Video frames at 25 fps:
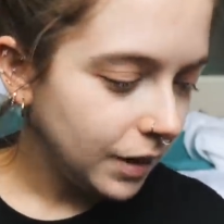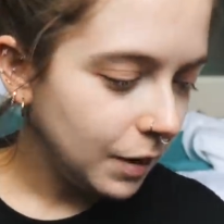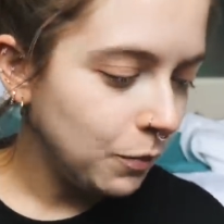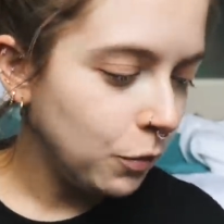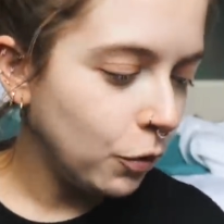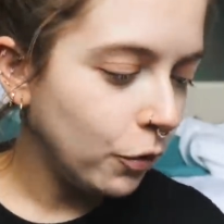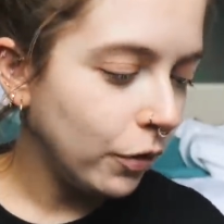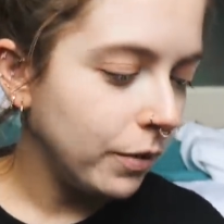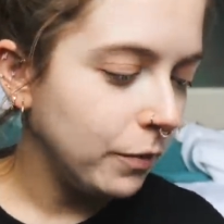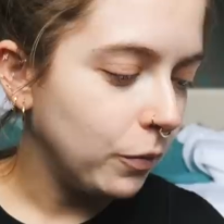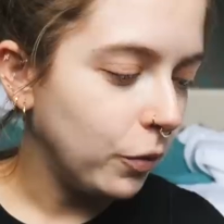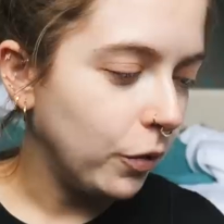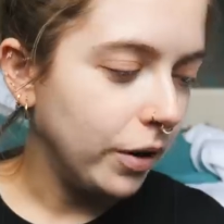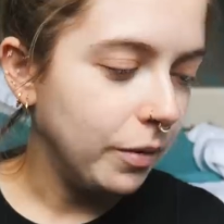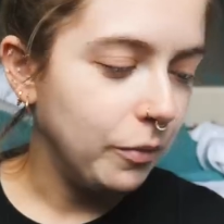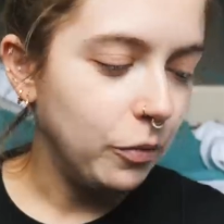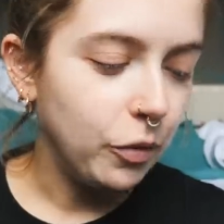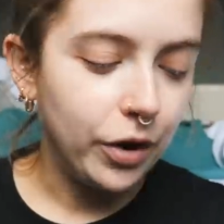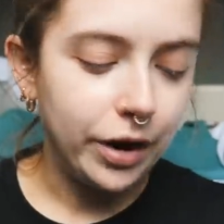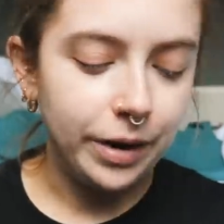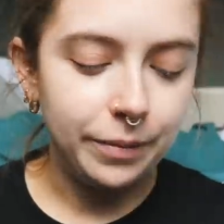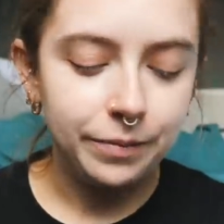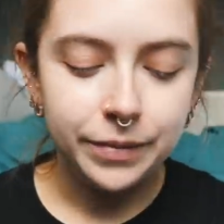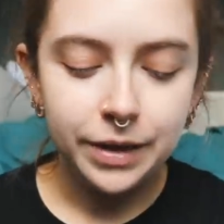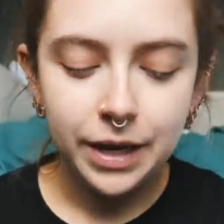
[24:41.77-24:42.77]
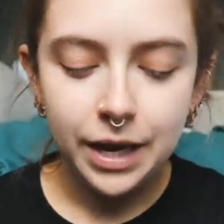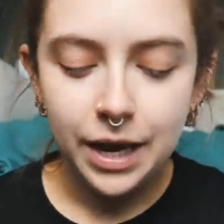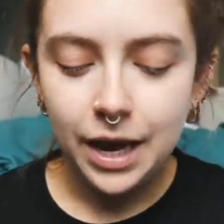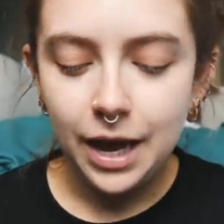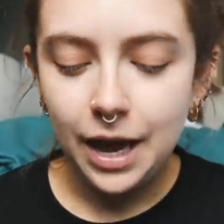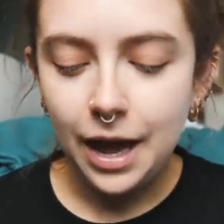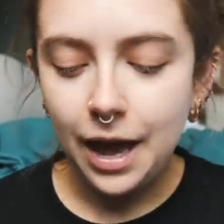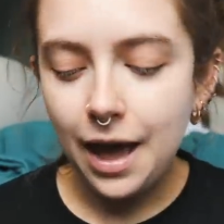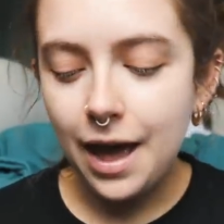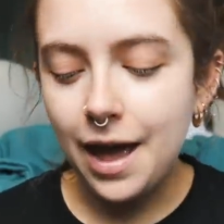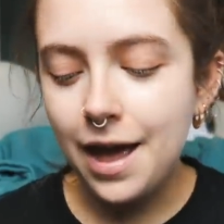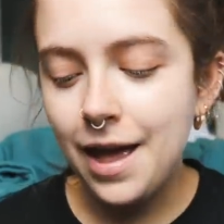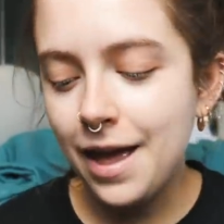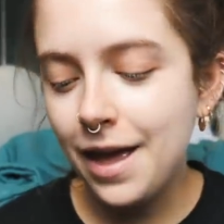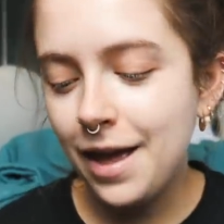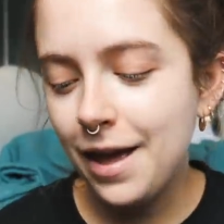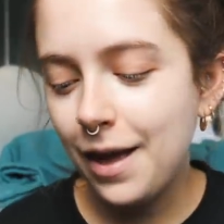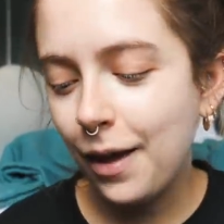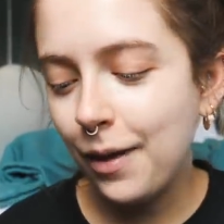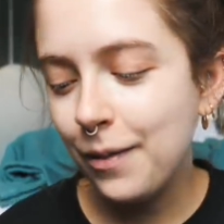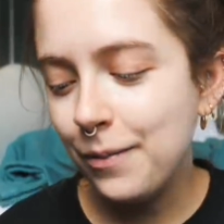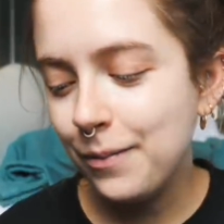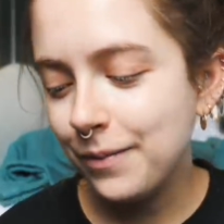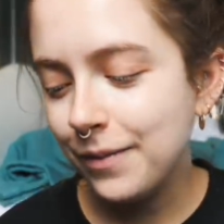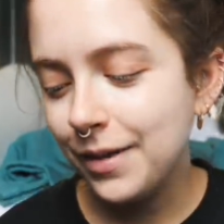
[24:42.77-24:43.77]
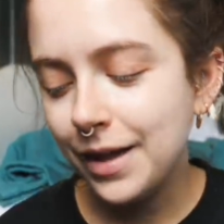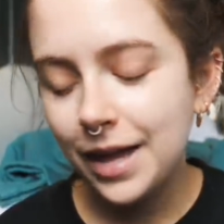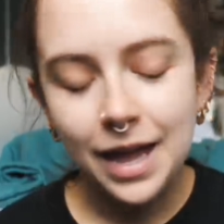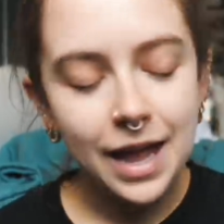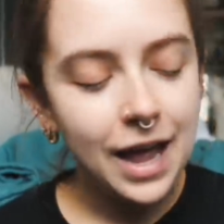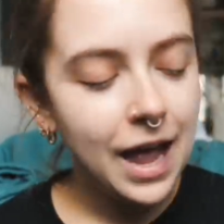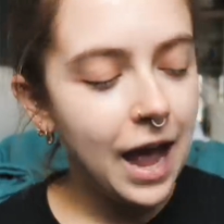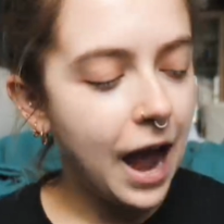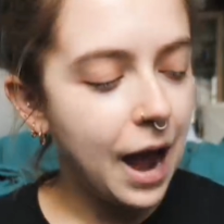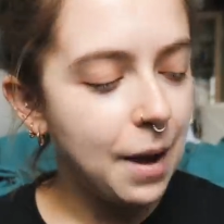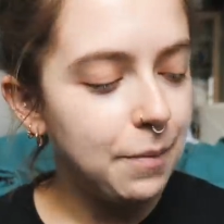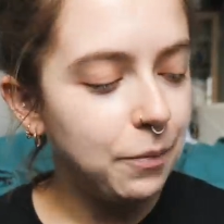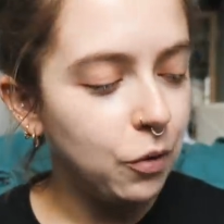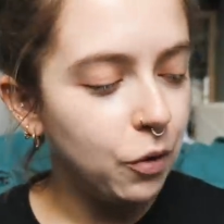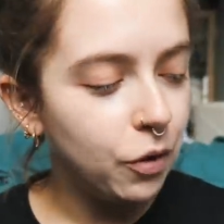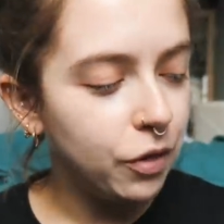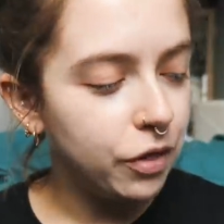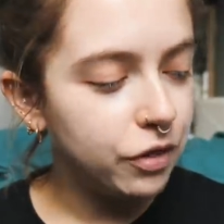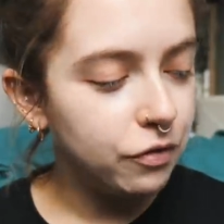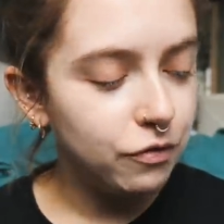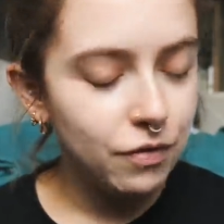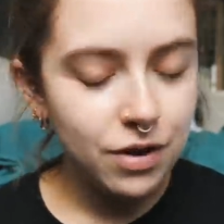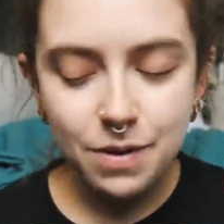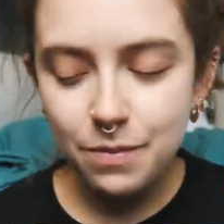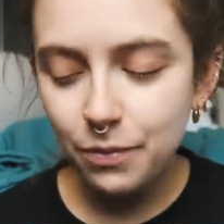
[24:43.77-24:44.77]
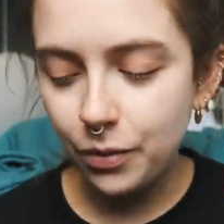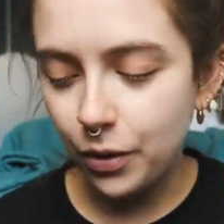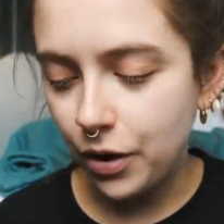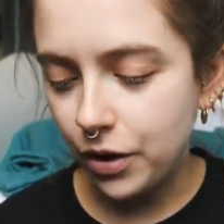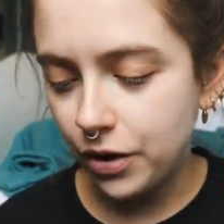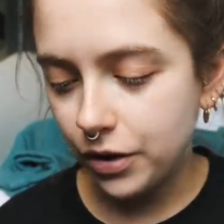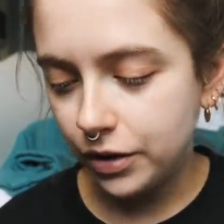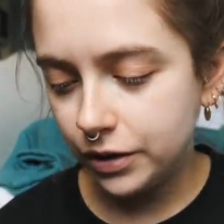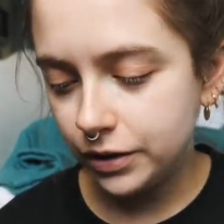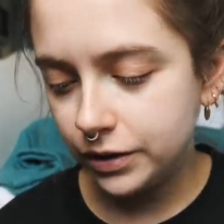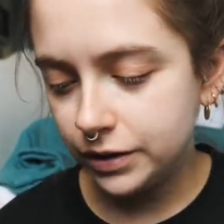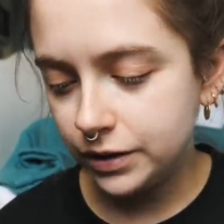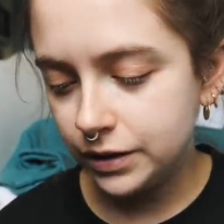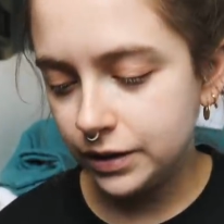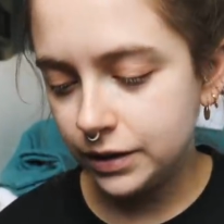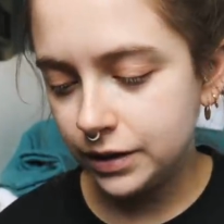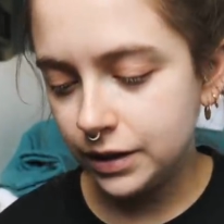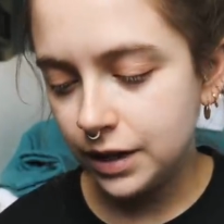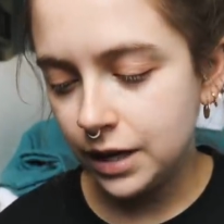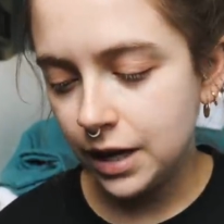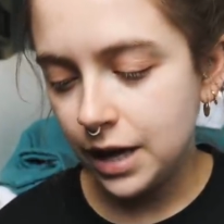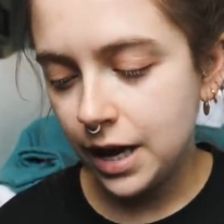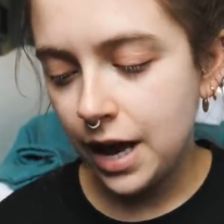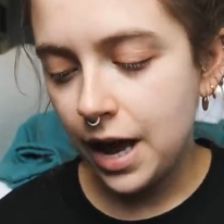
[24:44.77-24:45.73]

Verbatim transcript: boring, boring, boring. Um, I bought three books.